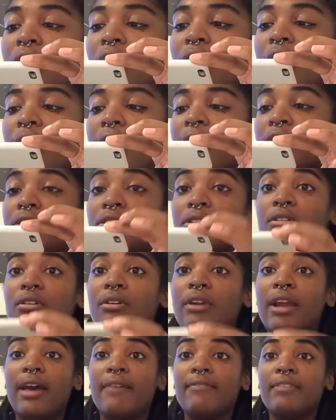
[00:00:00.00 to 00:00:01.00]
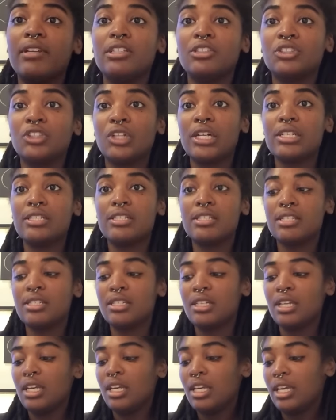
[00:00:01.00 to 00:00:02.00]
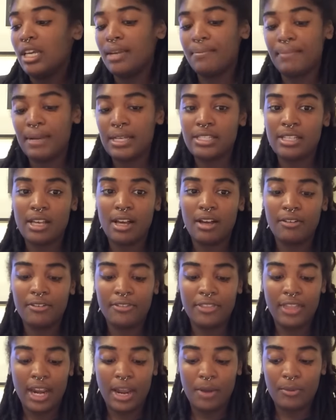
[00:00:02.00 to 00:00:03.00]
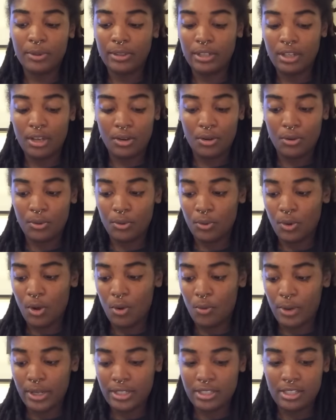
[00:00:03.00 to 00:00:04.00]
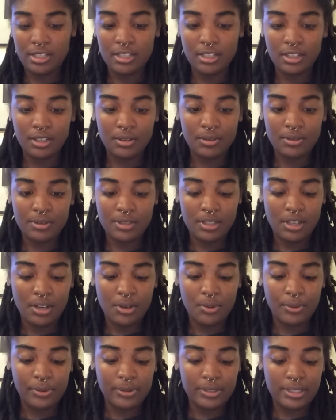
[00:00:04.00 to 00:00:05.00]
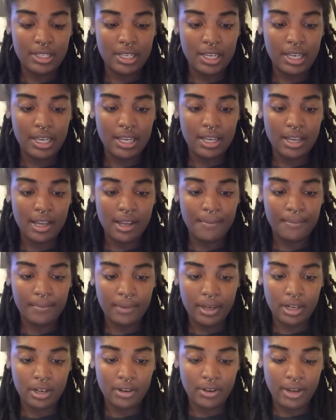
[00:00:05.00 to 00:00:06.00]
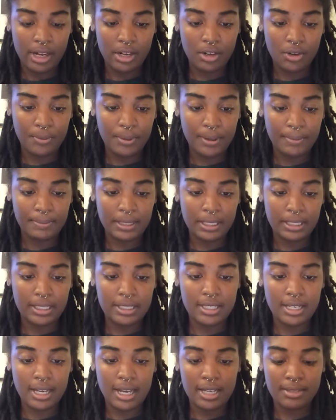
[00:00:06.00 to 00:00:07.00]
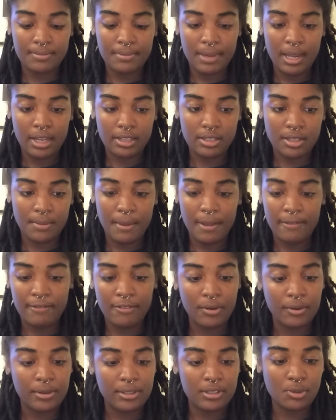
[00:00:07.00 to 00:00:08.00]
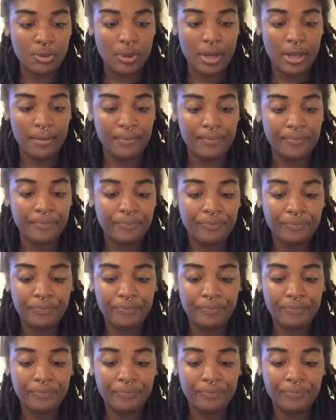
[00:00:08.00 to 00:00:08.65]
and I also don't have any trust in myself that I will know what to do. So we'll see. I'm going to go ahead and open up the Lisi Cosmetics on my phone as well.